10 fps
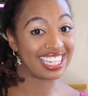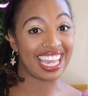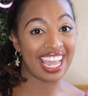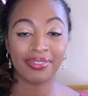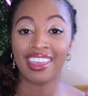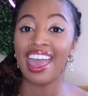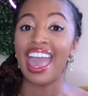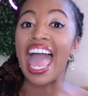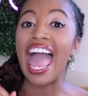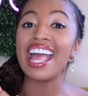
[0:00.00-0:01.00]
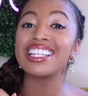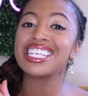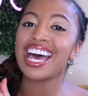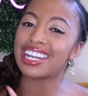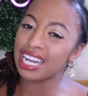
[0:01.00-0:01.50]
see.
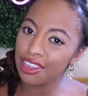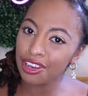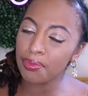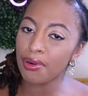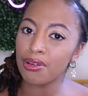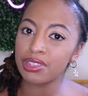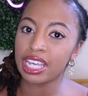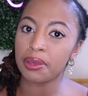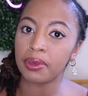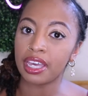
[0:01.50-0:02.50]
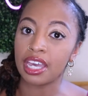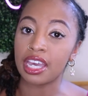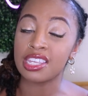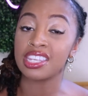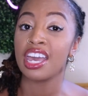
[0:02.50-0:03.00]
And another pro tip
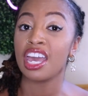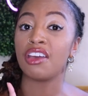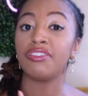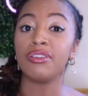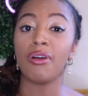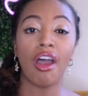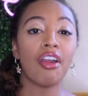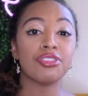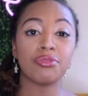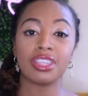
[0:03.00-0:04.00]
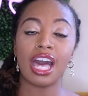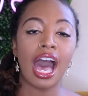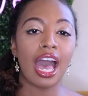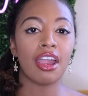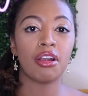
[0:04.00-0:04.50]
is, if you are doing the
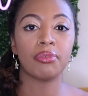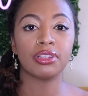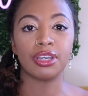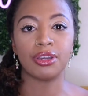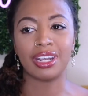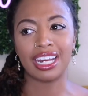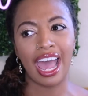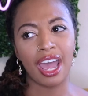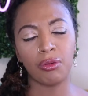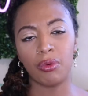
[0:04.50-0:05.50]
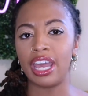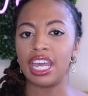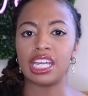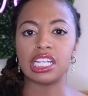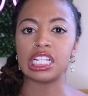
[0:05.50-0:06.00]
hot air balloon, and I went
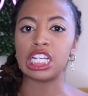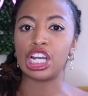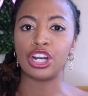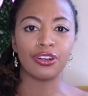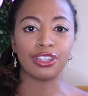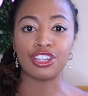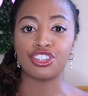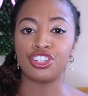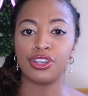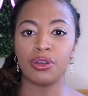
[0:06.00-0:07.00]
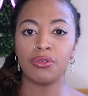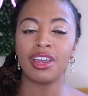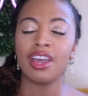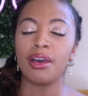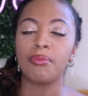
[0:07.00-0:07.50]
in early June,
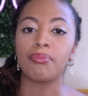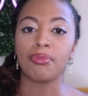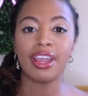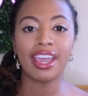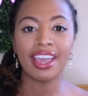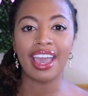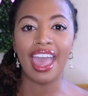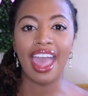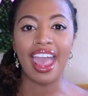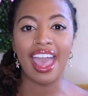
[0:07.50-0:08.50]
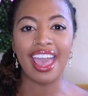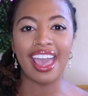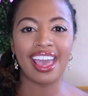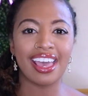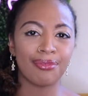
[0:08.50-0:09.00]
bring
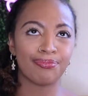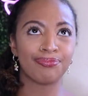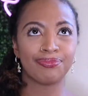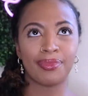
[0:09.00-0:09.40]
a